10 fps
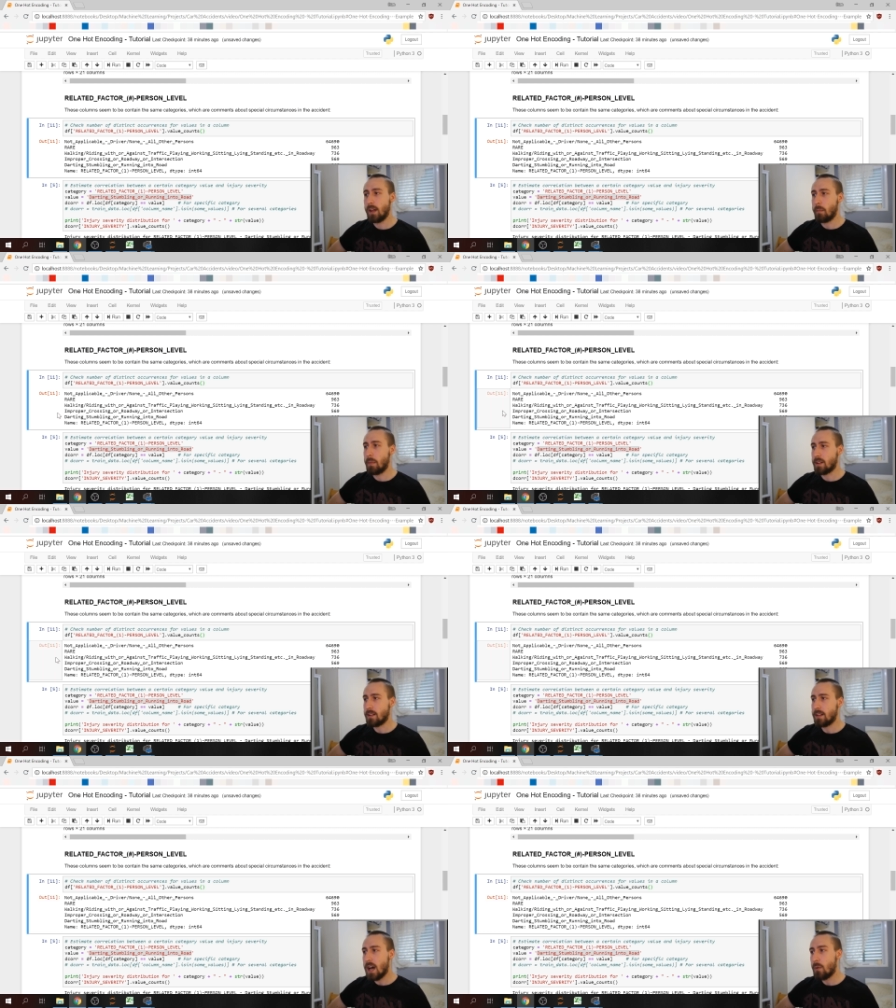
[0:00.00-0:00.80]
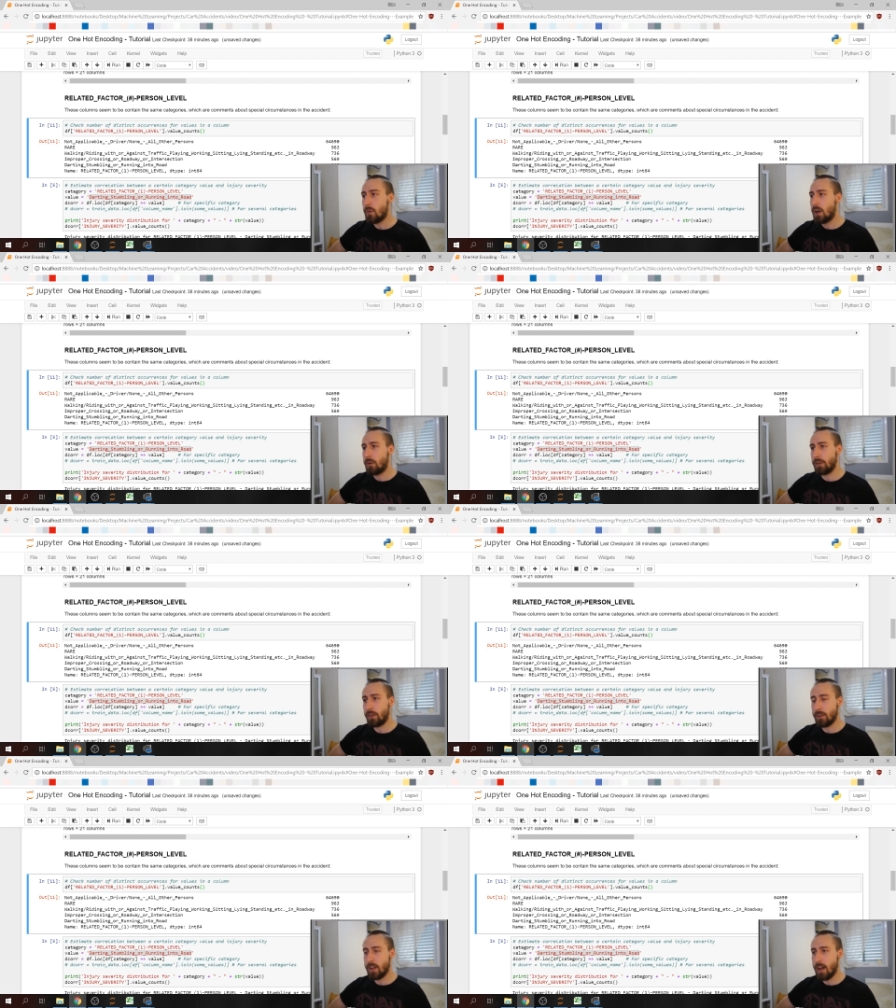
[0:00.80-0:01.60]
But now we're
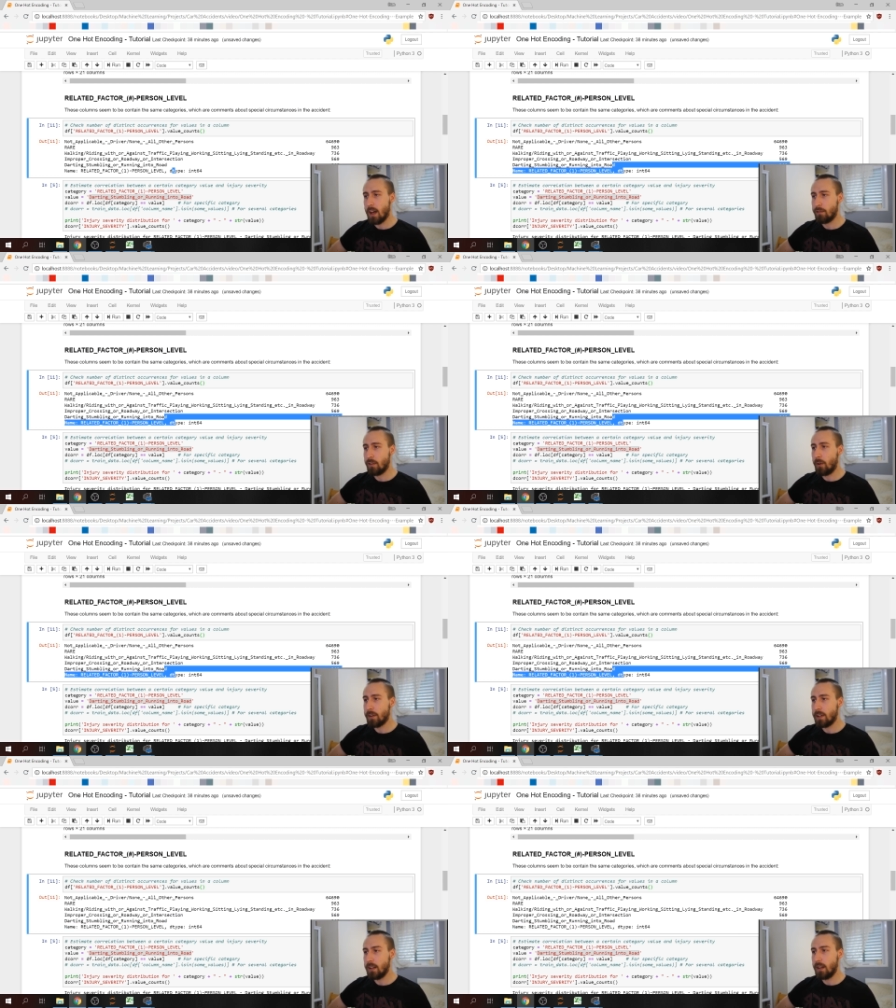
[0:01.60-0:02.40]
gonna have only